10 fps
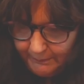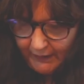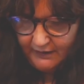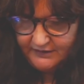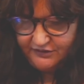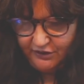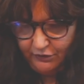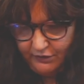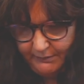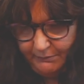but
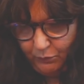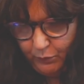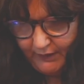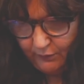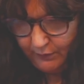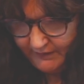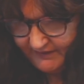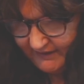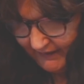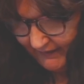time will
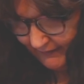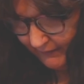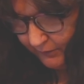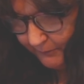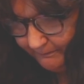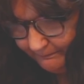tell.